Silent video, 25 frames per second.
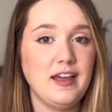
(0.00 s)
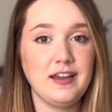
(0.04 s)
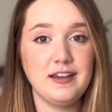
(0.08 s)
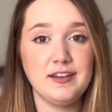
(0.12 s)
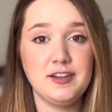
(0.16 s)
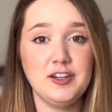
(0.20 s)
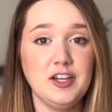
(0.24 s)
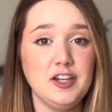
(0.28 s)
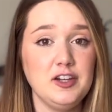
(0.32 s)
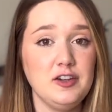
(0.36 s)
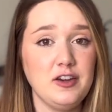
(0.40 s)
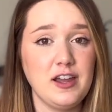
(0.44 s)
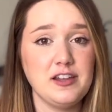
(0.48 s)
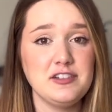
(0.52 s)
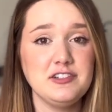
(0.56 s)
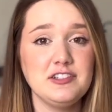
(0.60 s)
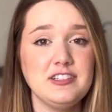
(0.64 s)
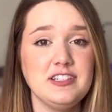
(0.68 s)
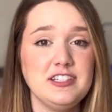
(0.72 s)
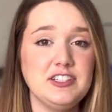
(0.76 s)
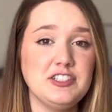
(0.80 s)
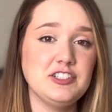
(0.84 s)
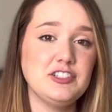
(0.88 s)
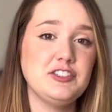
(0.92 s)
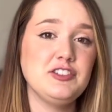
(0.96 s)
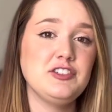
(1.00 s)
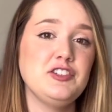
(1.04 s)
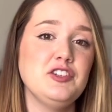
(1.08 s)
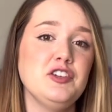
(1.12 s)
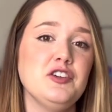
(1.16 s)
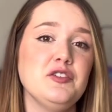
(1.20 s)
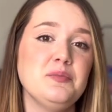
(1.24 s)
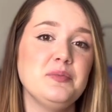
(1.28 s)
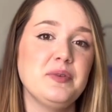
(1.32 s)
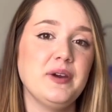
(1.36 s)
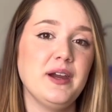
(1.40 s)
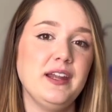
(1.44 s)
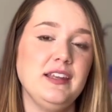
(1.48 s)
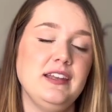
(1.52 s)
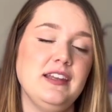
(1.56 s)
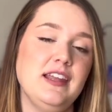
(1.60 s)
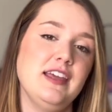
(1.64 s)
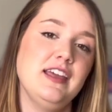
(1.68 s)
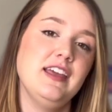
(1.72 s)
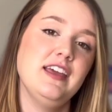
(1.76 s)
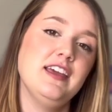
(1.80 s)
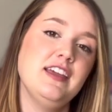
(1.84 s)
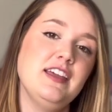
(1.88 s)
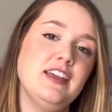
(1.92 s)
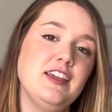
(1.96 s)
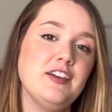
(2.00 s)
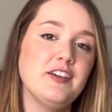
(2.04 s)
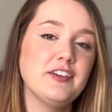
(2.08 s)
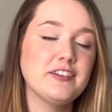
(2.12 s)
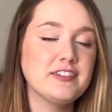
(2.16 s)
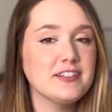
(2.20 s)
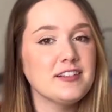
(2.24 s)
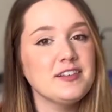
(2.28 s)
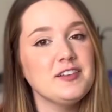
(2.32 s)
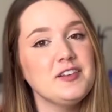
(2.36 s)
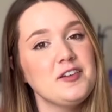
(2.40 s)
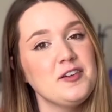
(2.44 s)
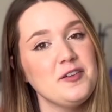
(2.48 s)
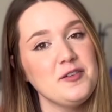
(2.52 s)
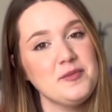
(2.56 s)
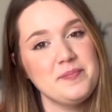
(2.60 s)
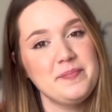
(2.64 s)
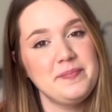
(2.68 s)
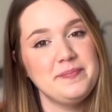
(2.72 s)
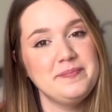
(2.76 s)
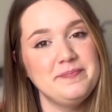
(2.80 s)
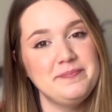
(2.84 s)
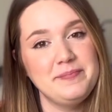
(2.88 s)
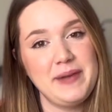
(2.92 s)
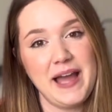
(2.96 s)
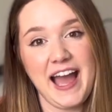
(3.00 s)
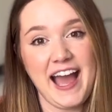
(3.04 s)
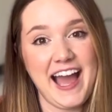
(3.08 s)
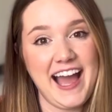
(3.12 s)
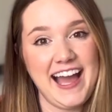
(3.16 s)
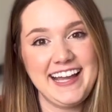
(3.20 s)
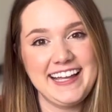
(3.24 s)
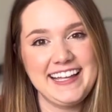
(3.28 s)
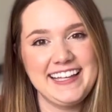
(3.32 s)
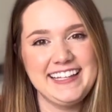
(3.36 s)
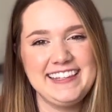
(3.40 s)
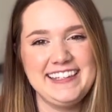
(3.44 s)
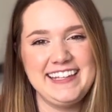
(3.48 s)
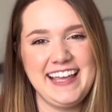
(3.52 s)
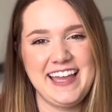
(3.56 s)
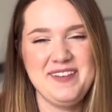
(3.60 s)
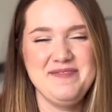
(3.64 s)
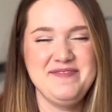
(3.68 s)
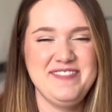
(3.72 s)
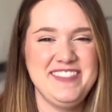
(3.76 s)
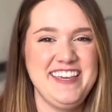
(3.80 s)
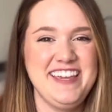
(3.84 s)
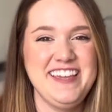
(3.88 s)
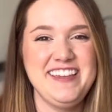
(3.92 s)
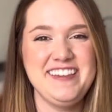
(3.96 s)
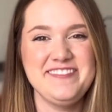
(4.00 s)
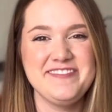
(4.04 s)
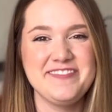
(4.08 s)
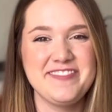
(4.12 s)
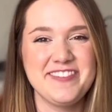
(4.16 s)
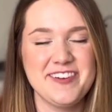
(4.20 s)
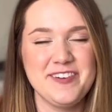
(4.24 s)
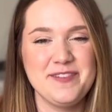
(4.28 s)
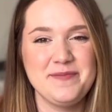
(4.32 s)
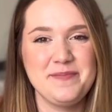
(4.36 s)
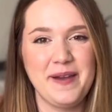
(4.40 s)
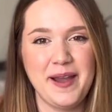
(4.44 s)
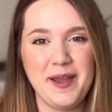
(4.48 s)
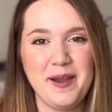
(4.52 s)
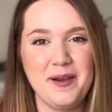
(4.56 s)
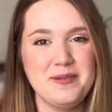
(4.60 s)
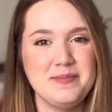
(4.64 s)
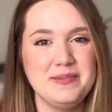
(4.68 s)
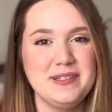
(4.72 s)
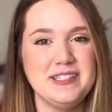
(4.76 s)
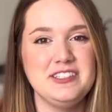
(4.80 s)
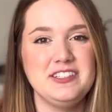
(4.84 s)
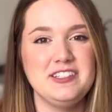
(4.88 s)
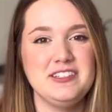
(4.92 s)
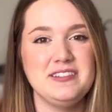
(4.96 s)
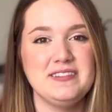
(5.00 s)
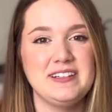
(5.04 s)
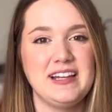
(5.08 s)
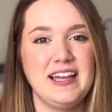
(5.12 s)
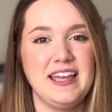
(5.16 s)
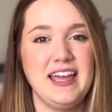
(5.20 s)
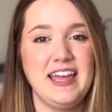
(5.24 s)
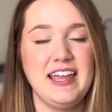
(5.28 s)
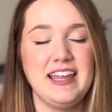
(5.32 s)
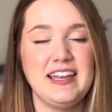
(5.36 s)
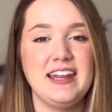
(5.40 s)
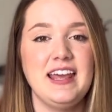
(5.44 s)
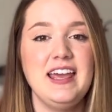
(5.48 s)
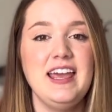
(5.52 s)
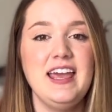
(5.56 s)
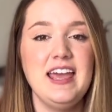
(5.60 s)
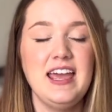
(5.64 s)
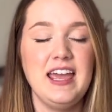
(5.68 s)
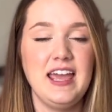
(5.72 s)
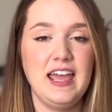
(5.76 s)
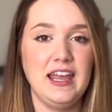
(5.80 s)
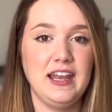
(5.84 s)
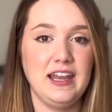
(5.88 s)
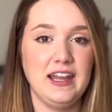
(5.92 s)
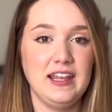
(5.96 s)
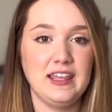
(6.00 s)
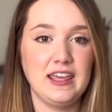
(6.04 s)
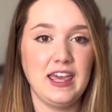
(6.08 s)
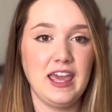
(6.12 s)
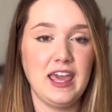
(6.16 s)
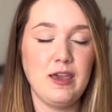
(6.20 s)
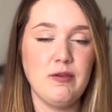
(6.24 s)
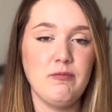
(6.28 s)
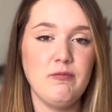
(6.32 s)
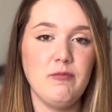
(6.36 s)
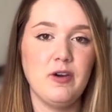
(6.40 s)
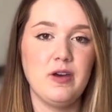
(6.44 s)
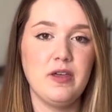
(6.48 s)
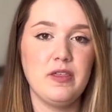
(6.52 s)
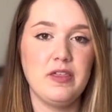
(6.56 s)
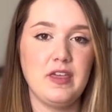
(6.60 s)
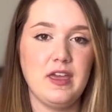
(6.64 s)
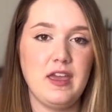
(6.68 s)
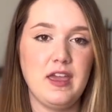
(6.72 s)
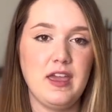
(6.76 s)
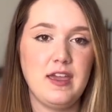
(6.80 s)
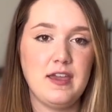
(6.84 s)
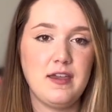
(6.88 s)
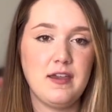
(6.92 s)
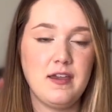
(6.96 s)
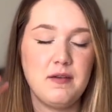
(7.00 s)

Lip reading: congratulations, you're pregnant, here's a little bag type thing from my OBGYN, and it came with a